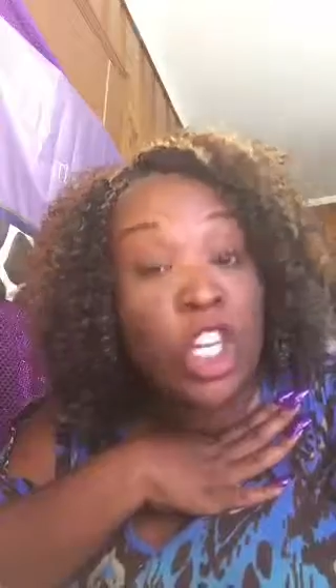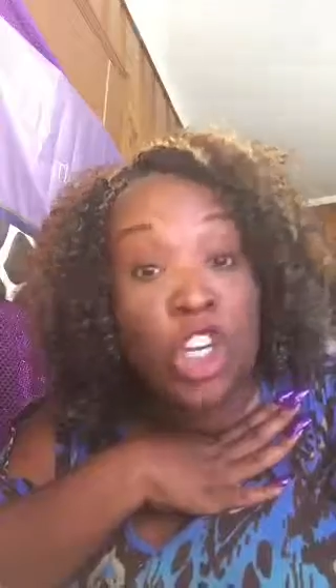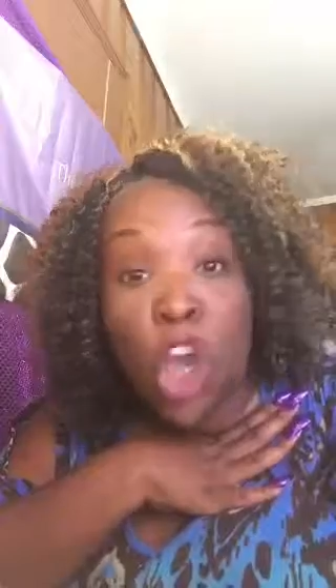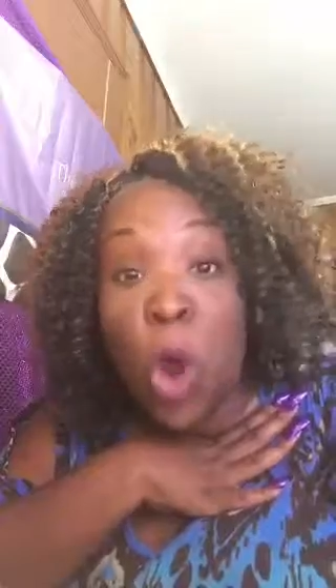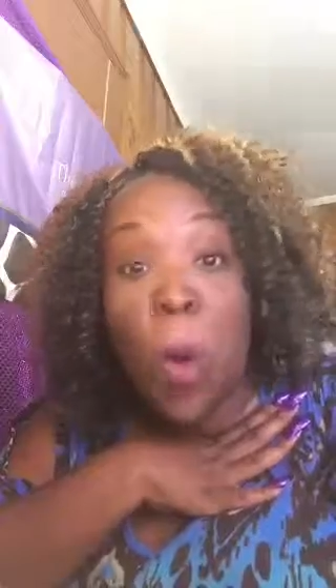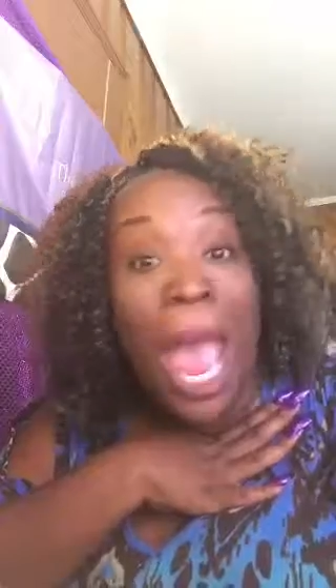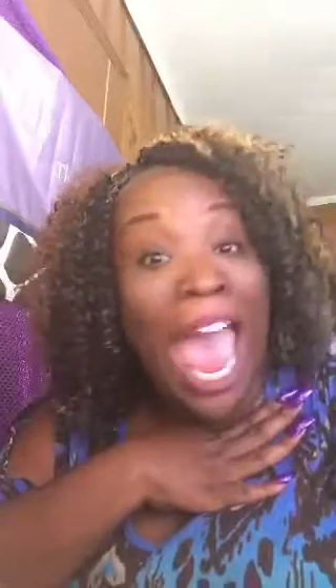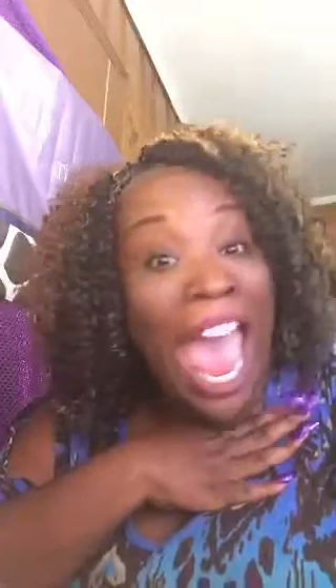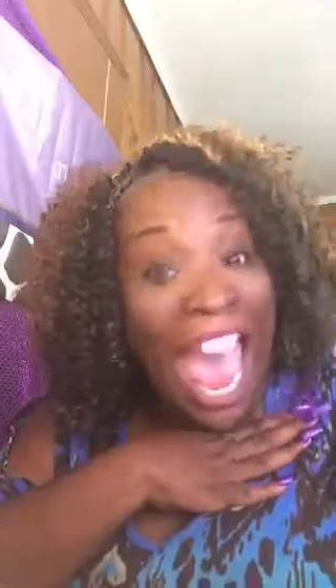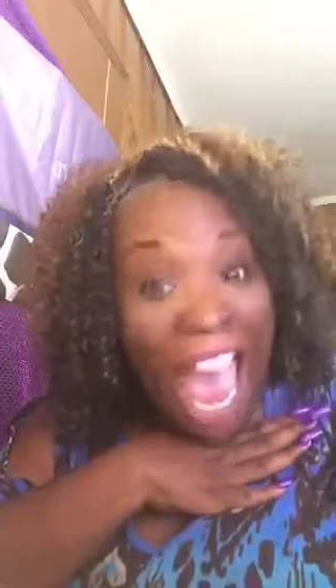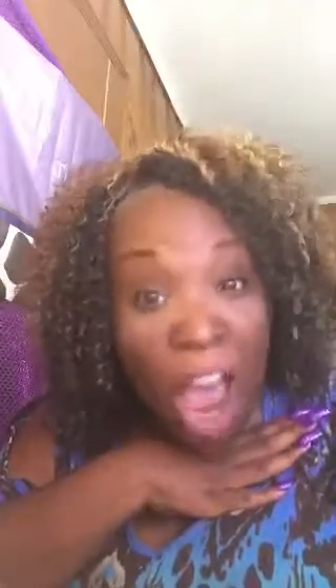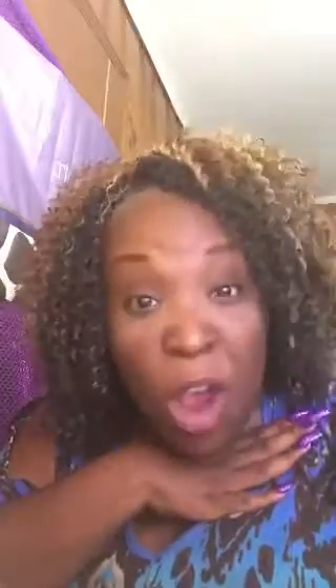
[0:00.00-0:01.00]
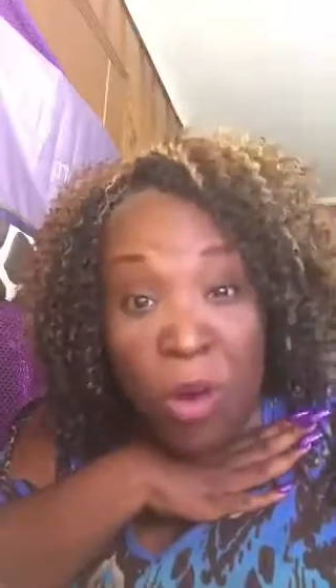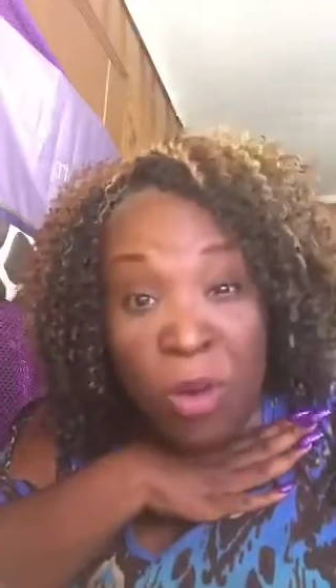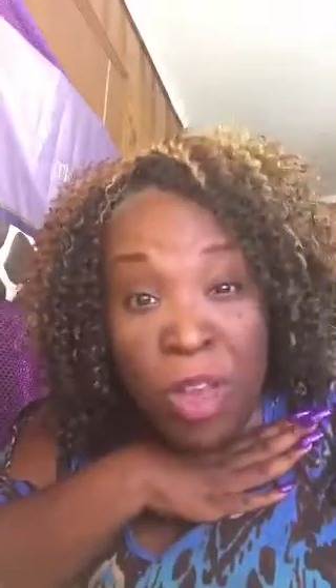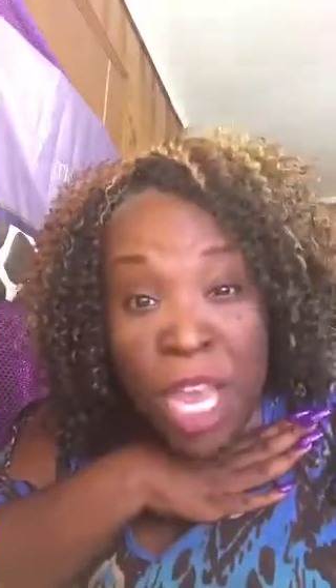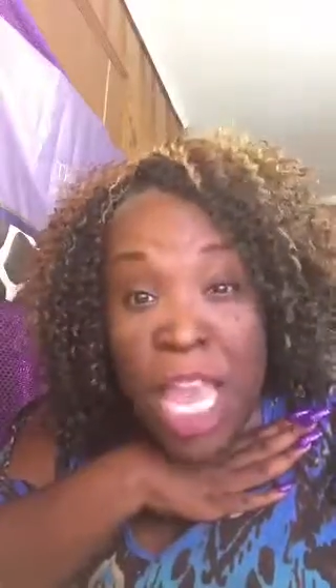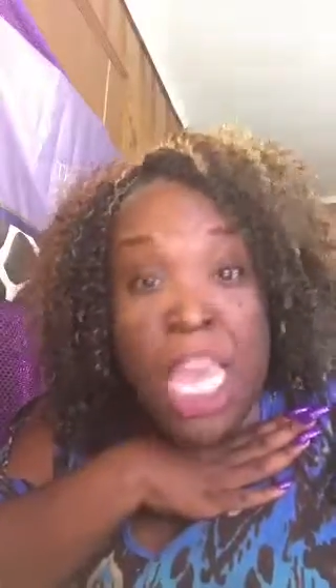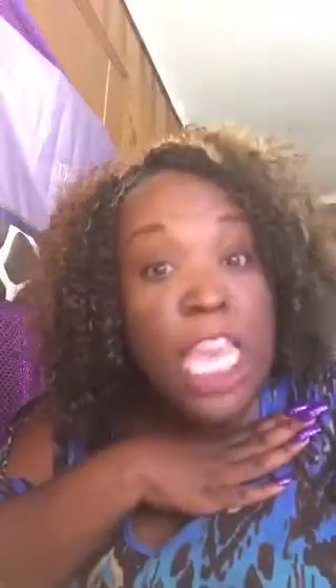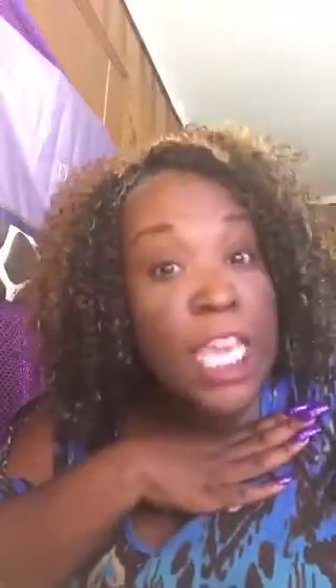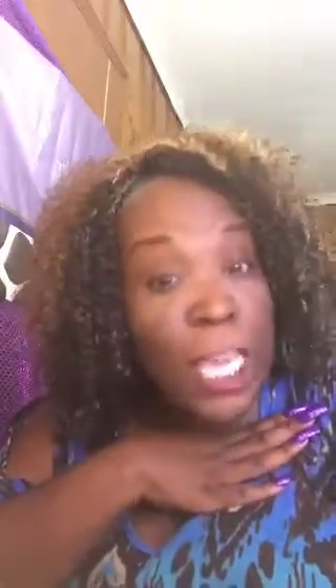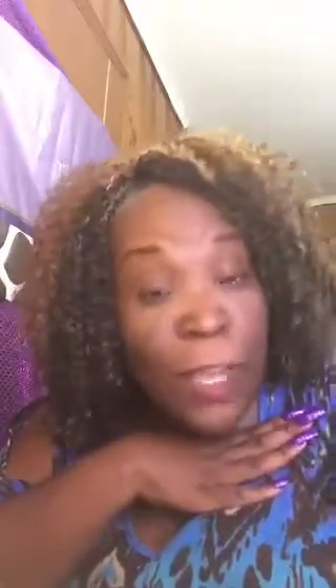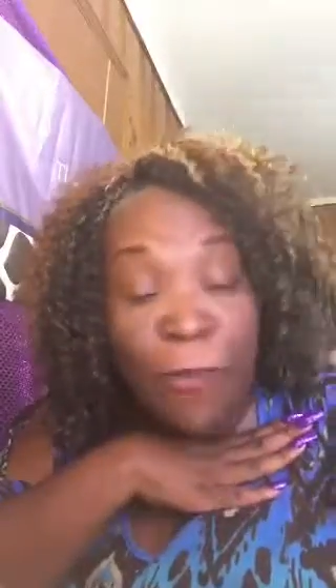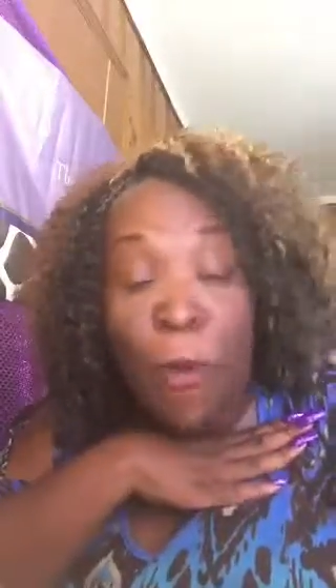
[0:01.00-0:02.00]
to know how.
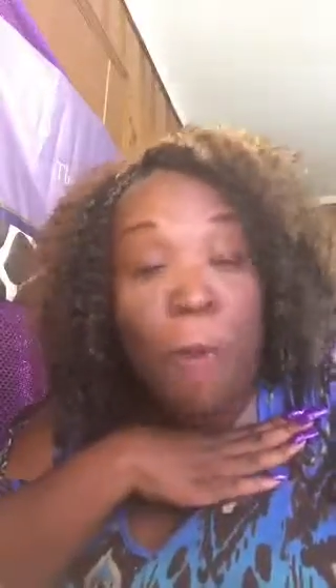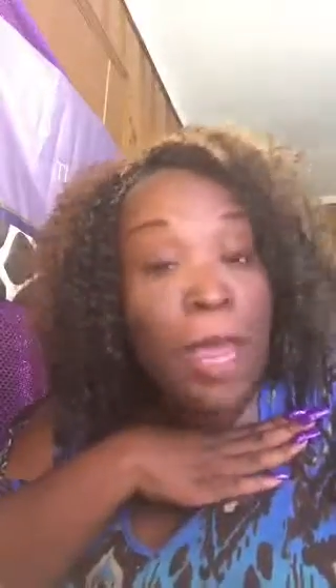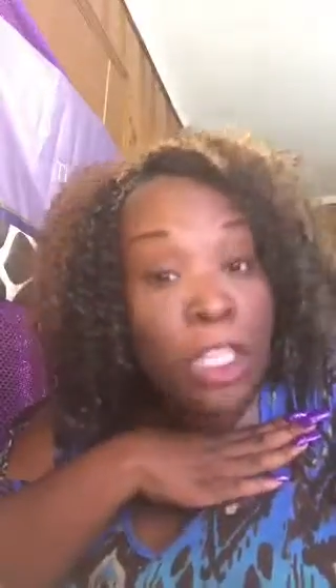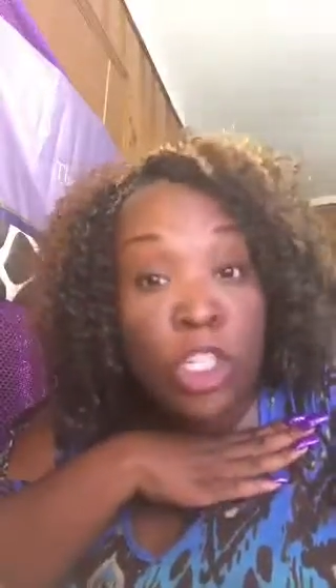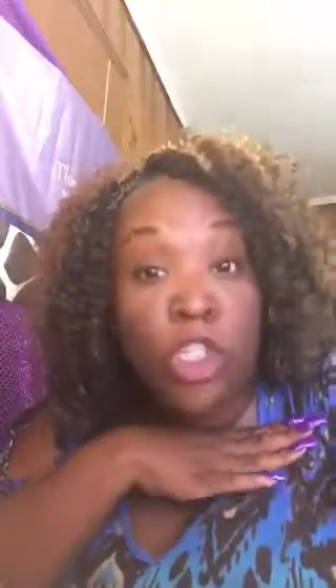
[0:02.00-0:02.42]
It's for me